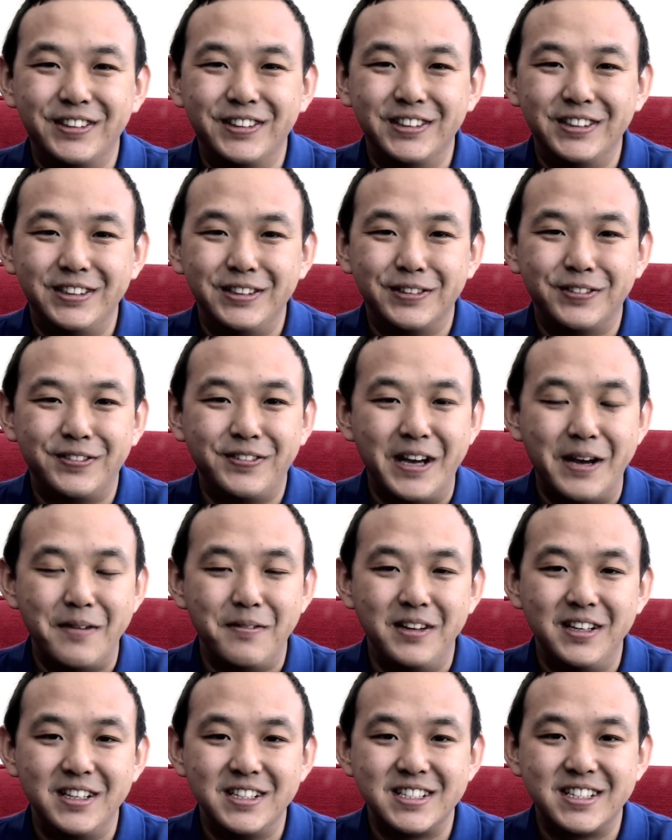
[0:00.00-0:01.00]
Your
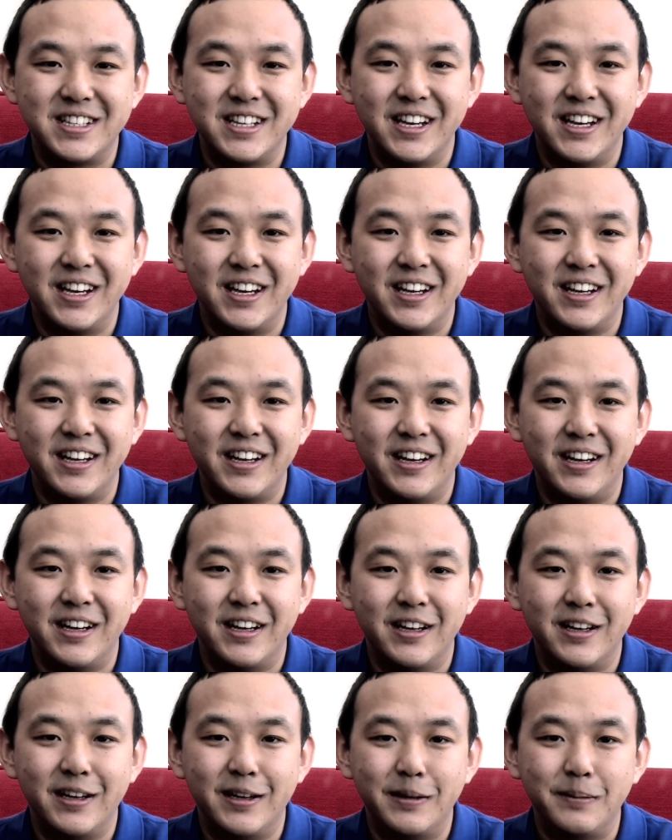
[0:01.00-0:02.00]
family is there.
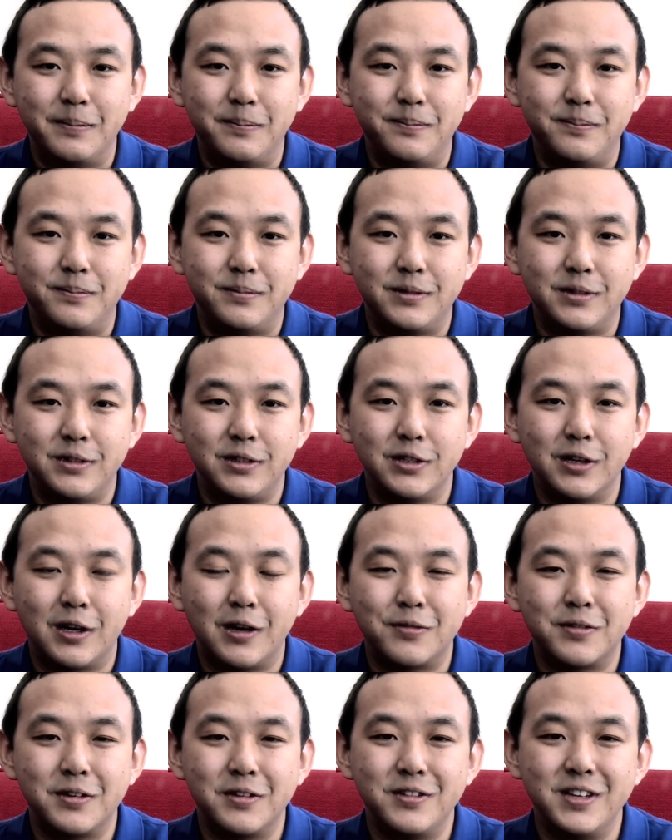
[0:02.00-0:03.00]
You
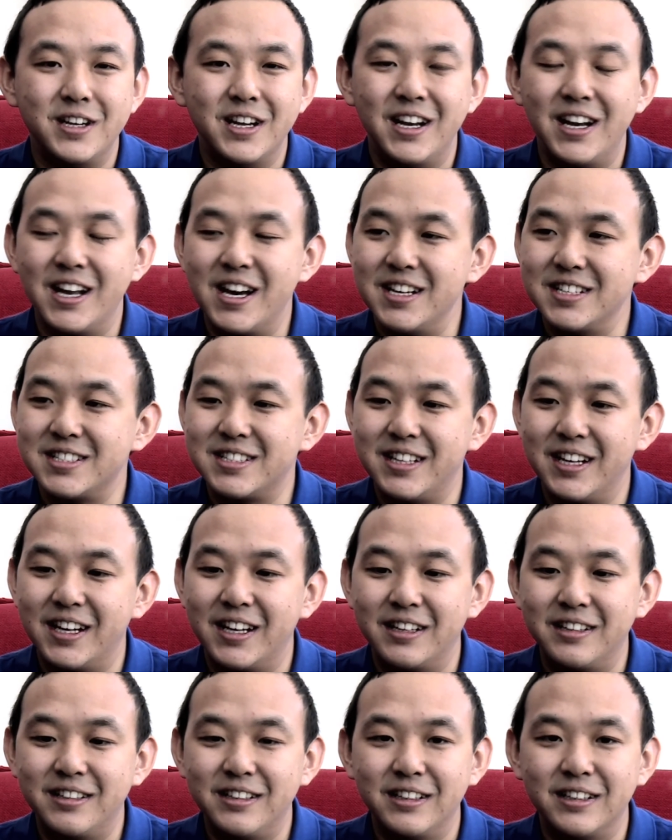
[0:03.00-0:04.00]
often realize
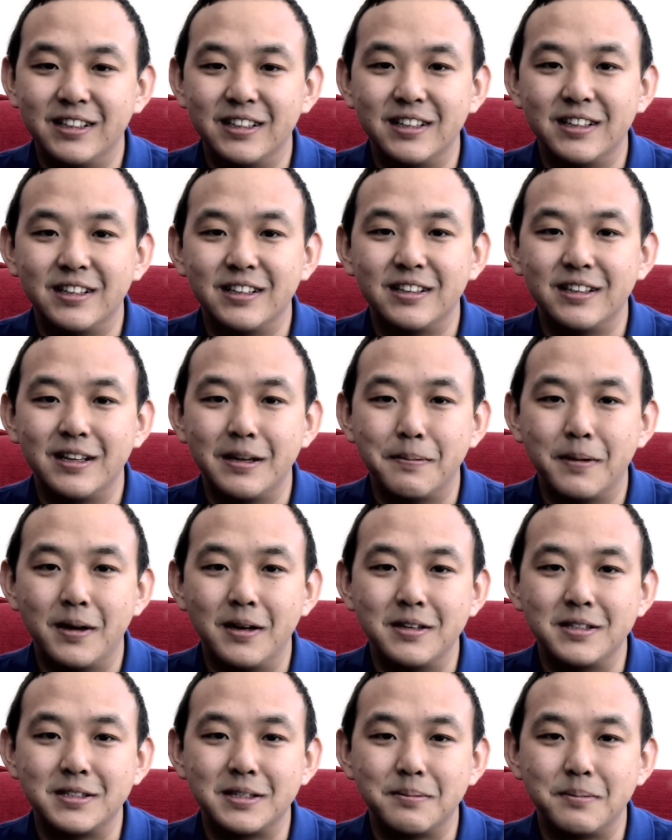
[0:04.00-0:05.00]
that
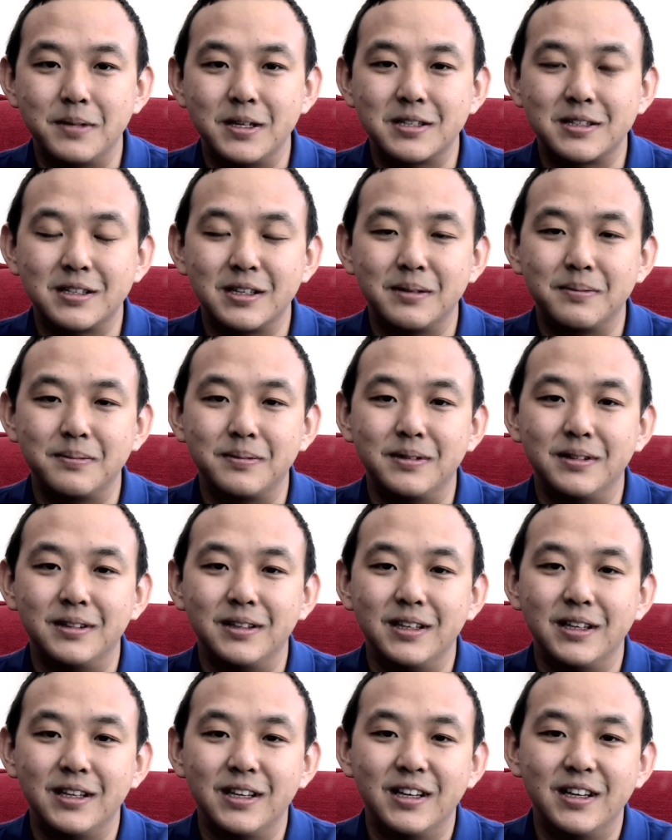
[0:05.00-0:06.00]
Nepalese are messed up,
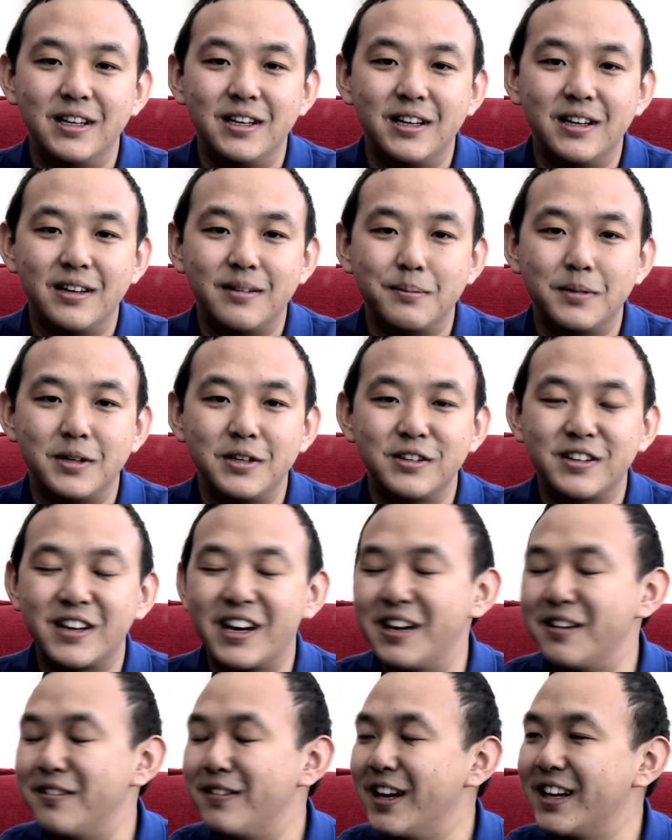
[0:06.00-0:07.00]
but you
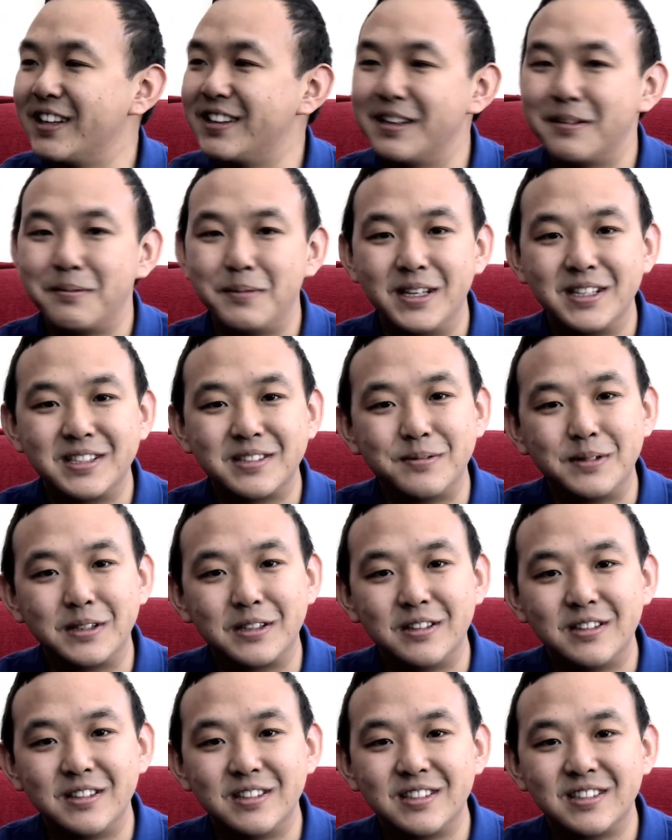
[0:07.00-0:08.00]
kind of like that mess
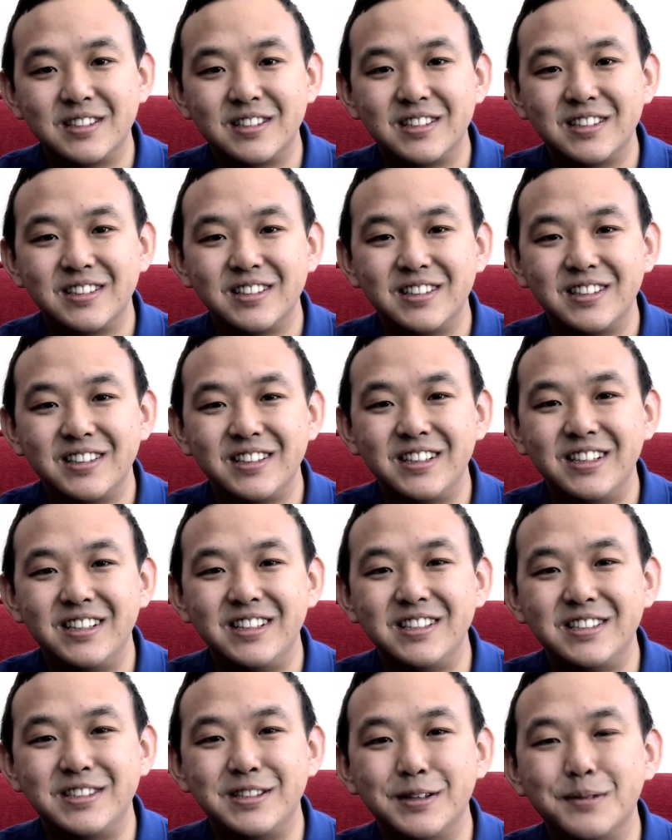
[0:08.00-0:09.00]
because it
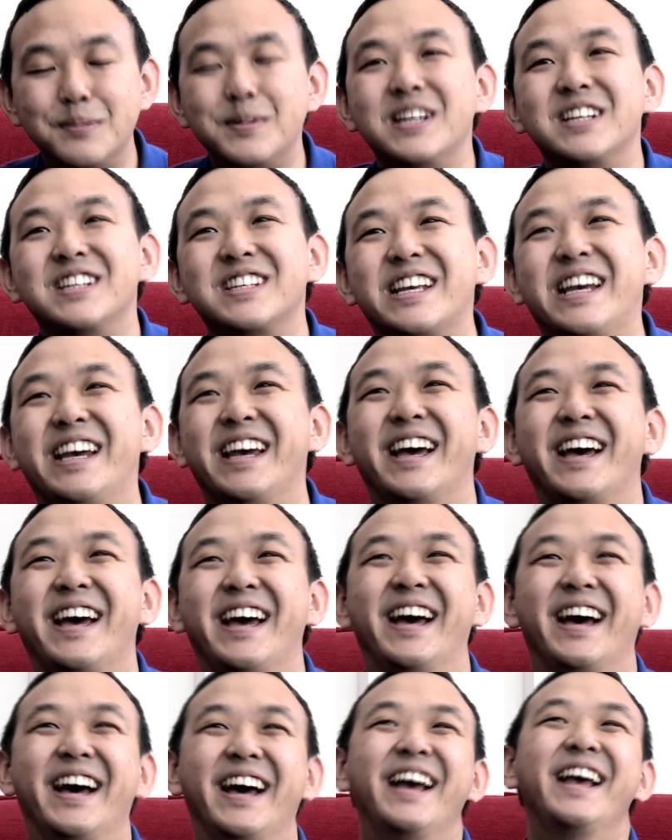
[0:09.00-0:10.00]
is your mess.
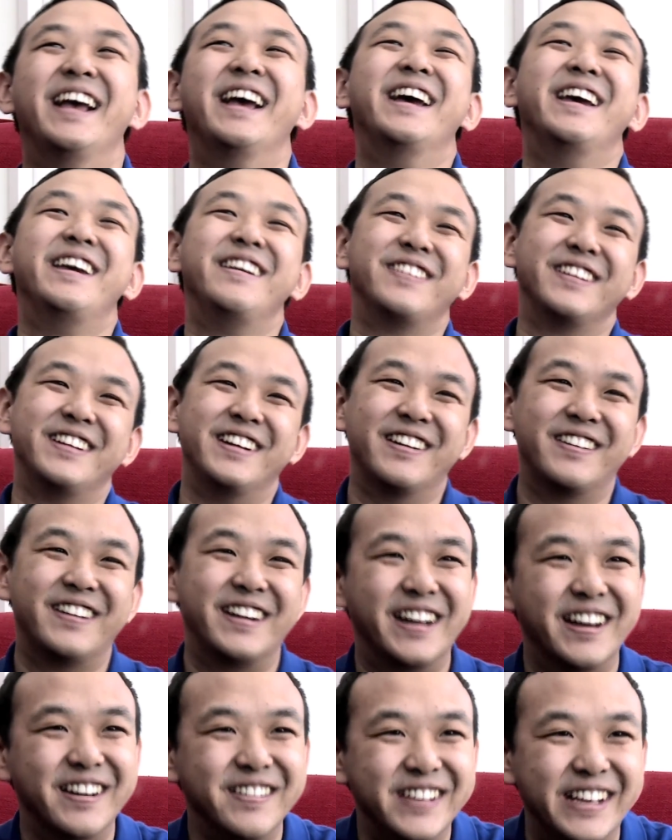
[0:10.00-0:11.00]
If you know
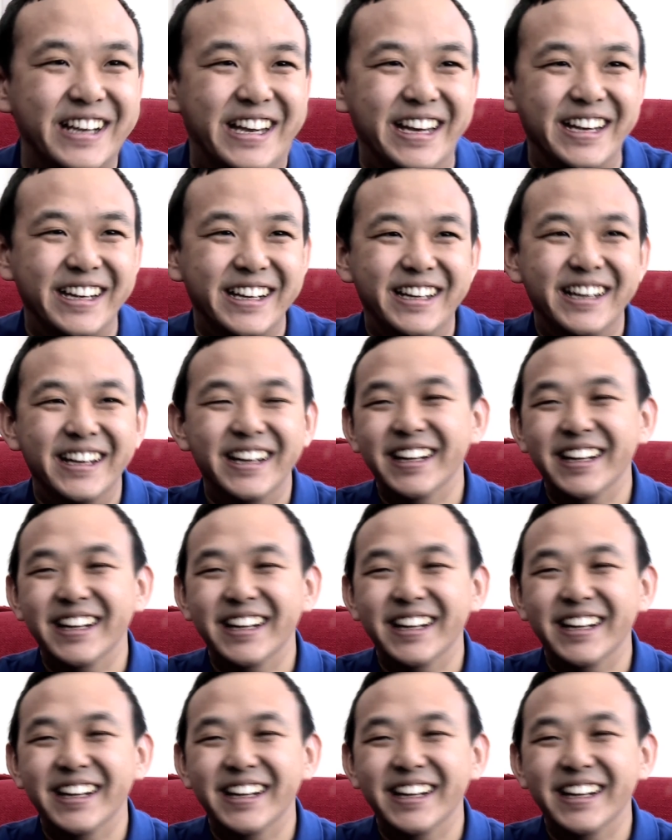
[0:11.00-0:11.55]
what I mean.